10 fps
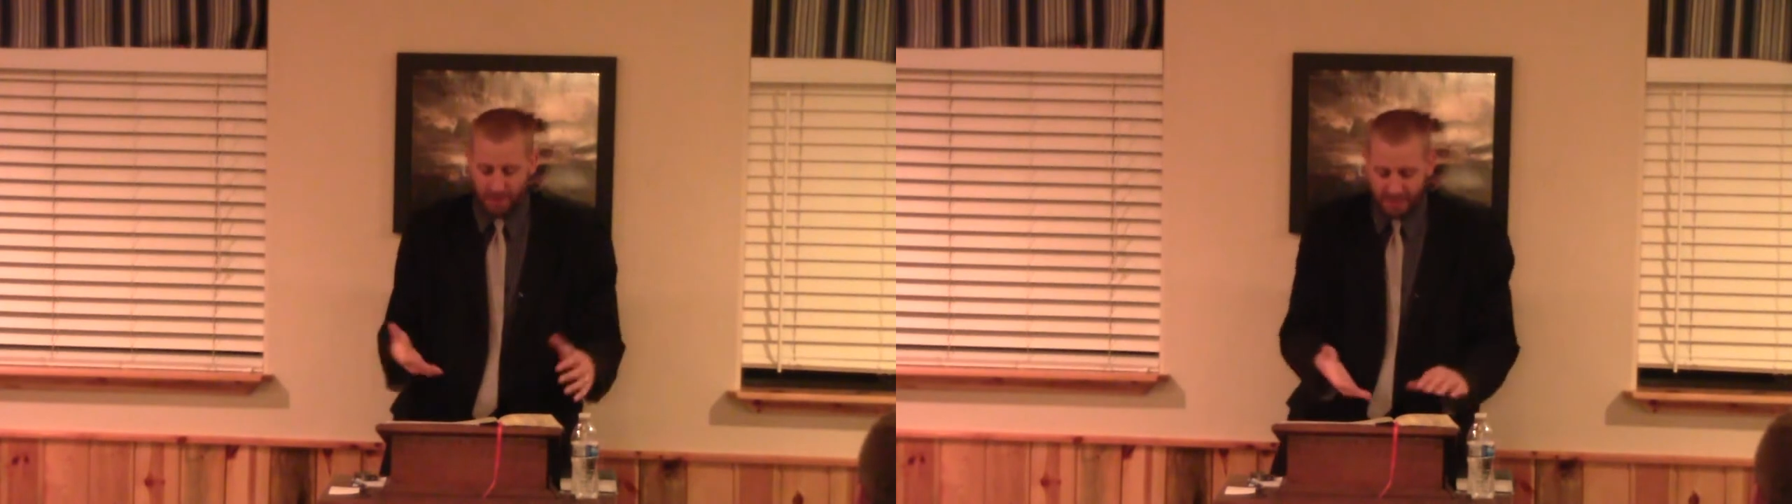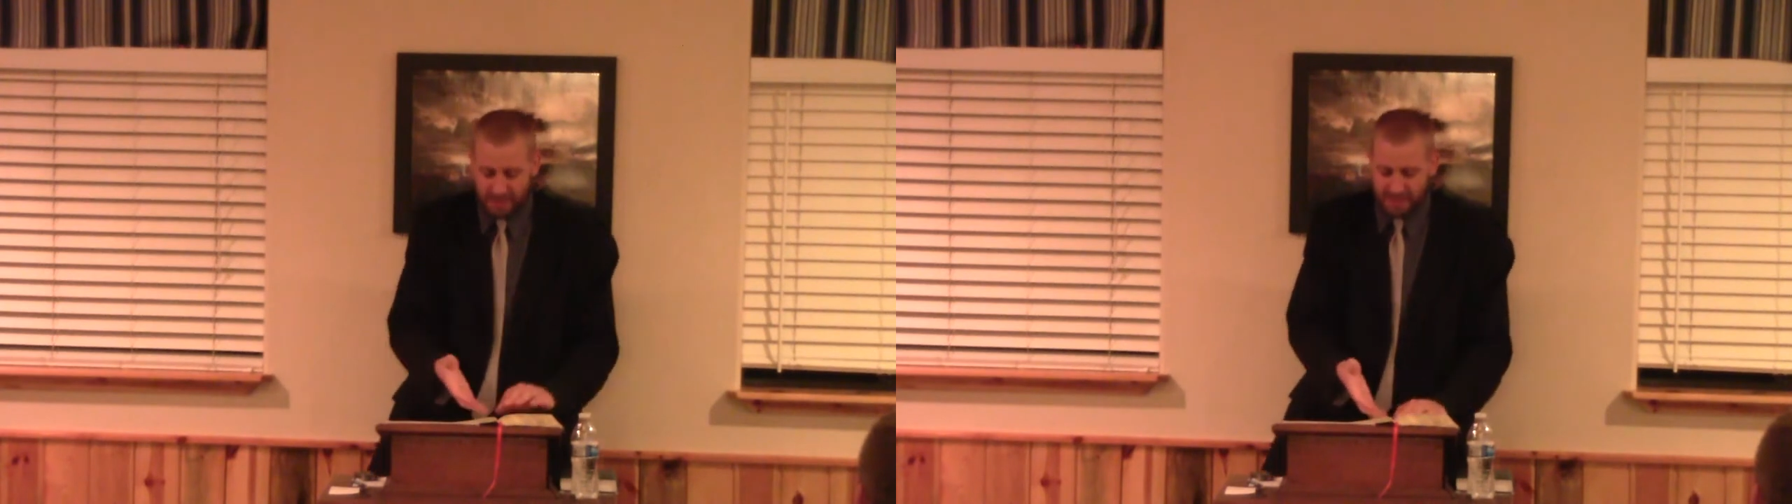
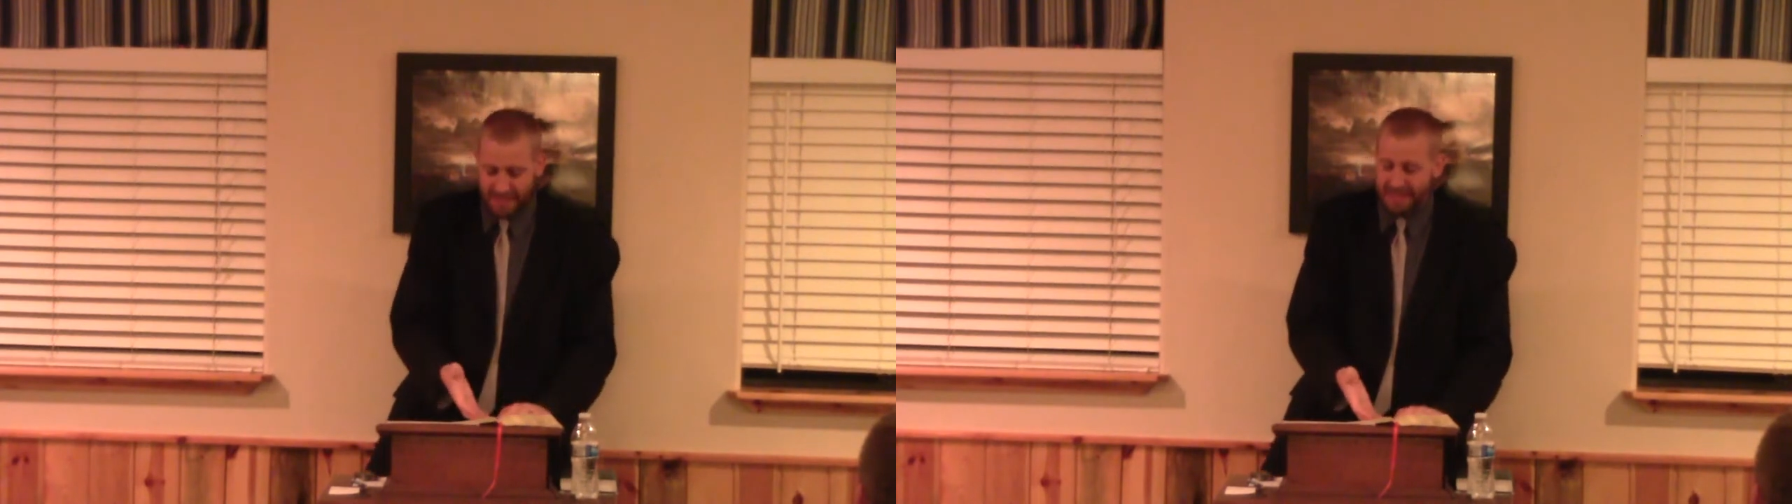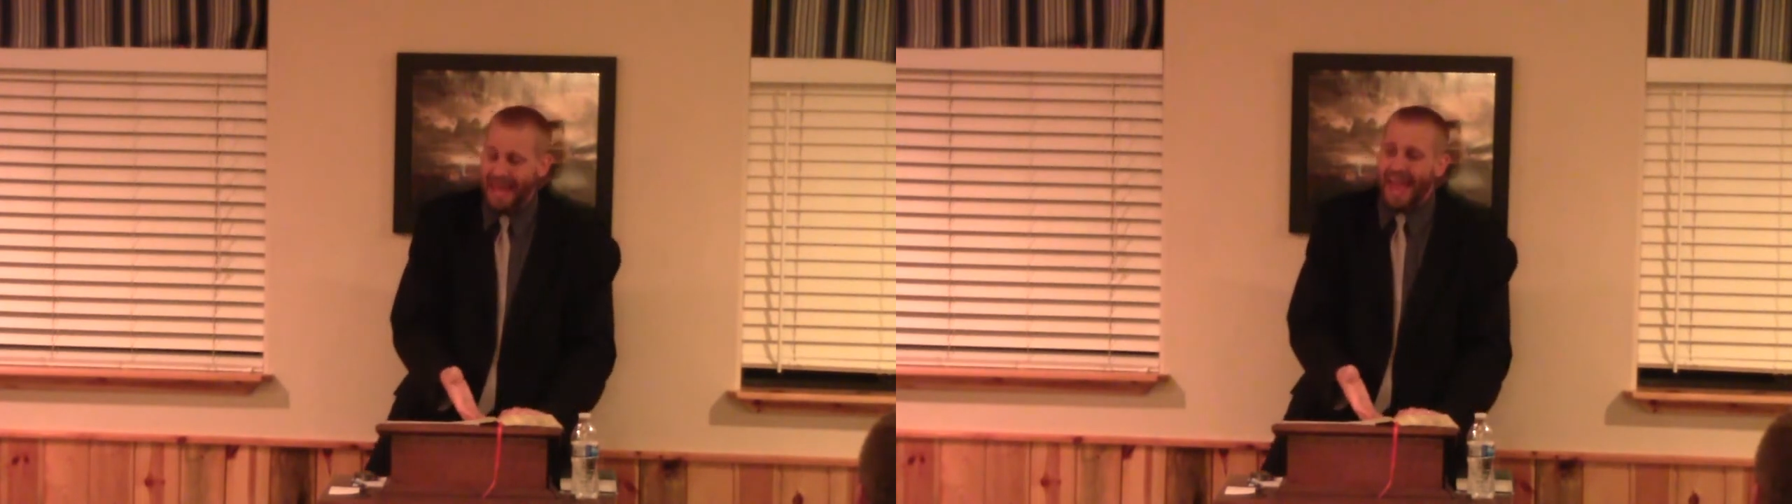mean this is
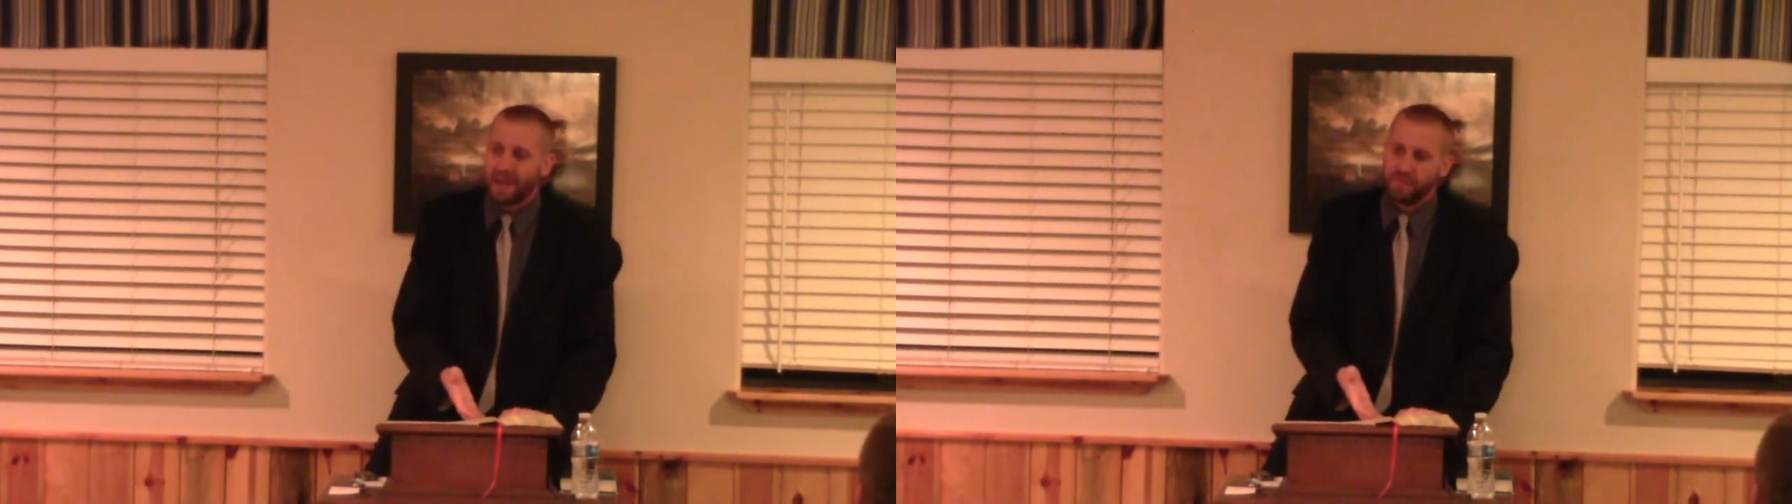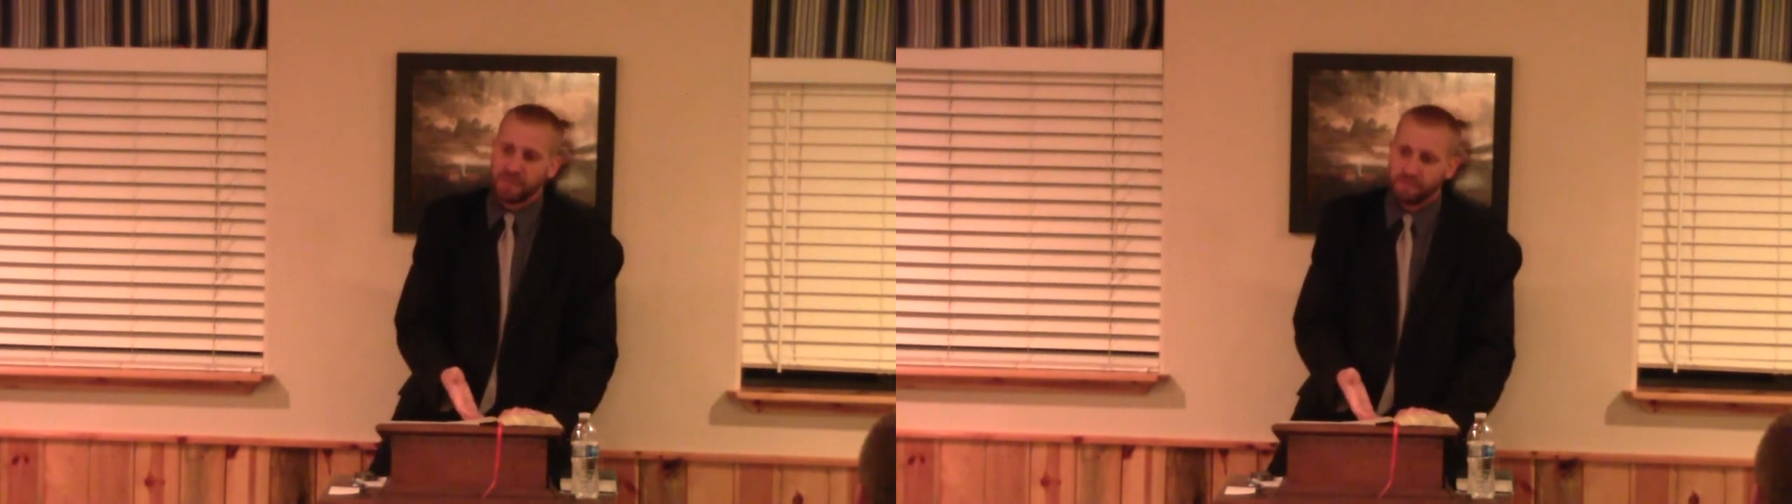at the
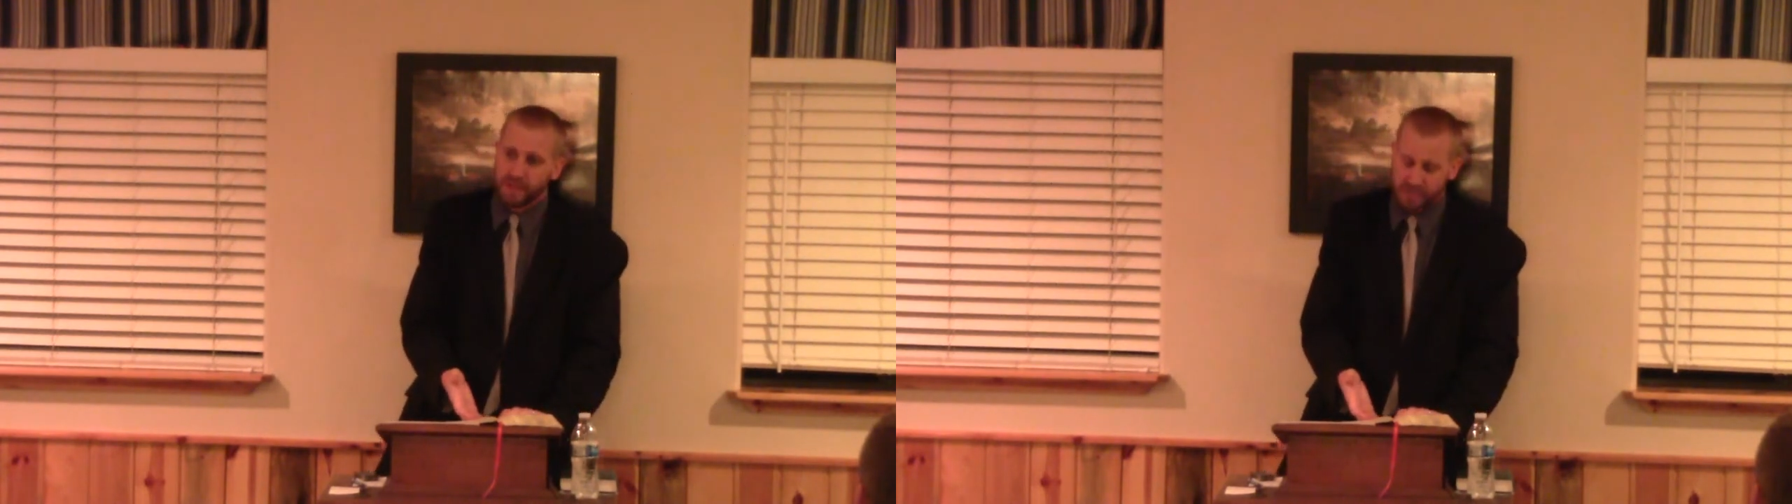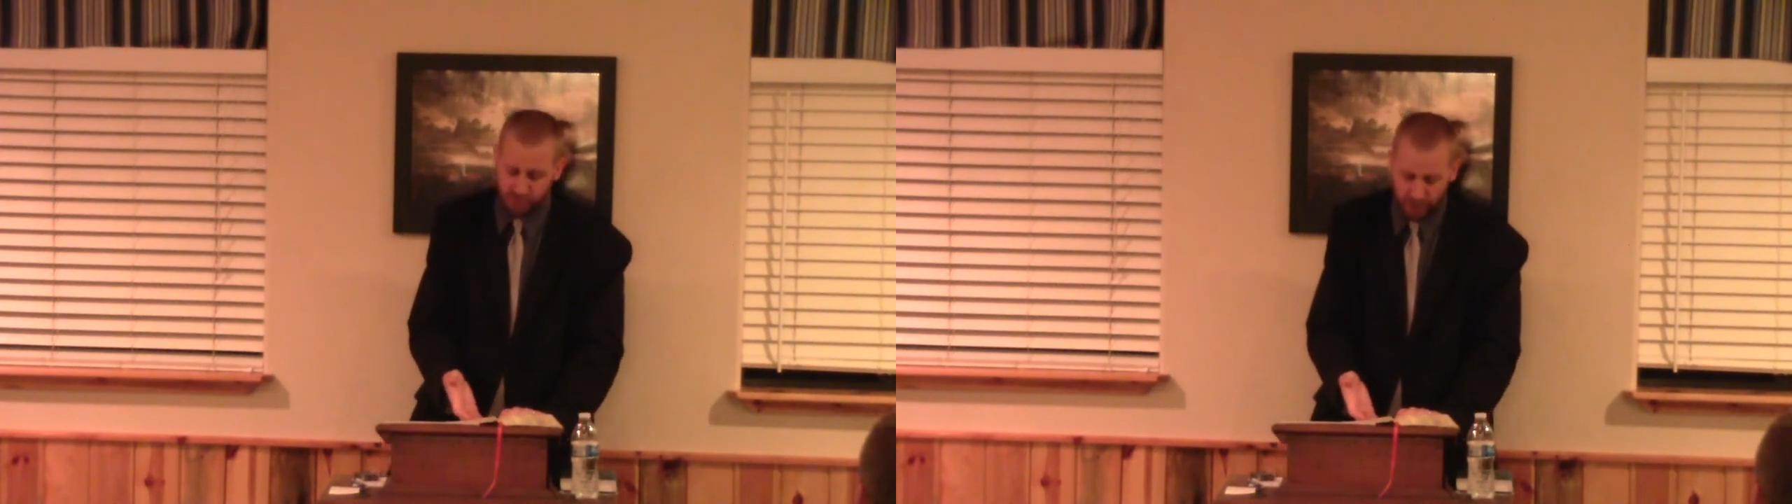end of his
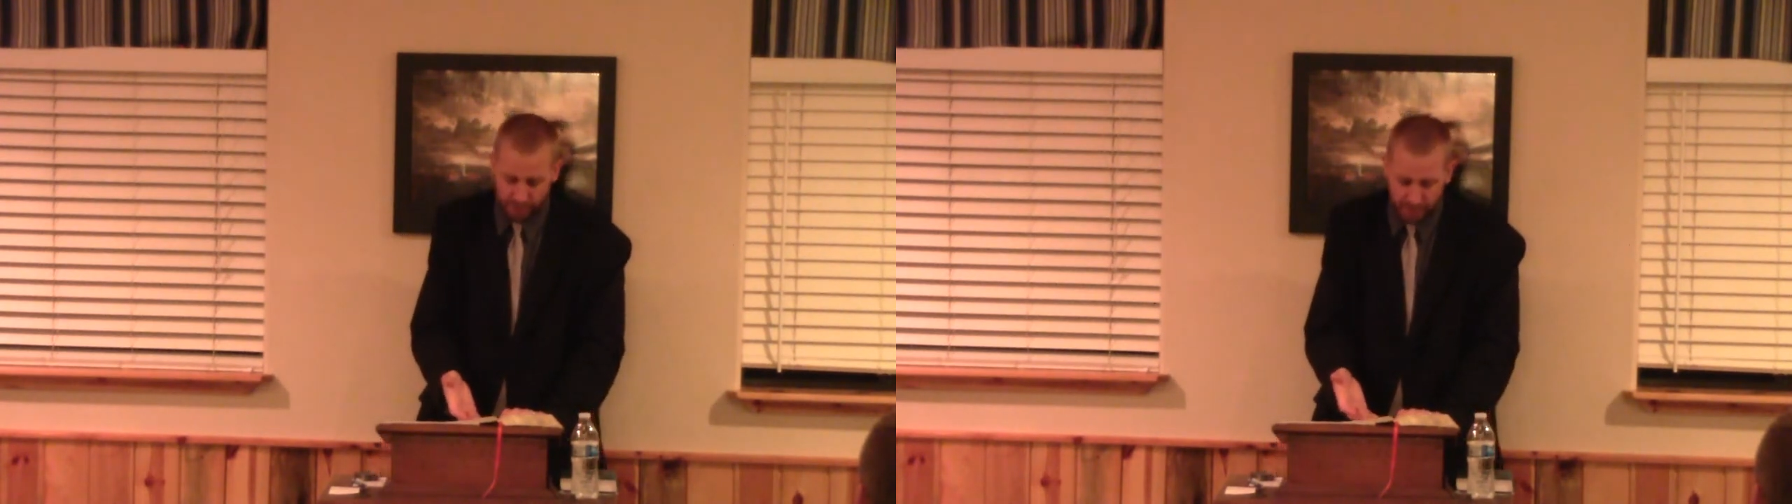ministry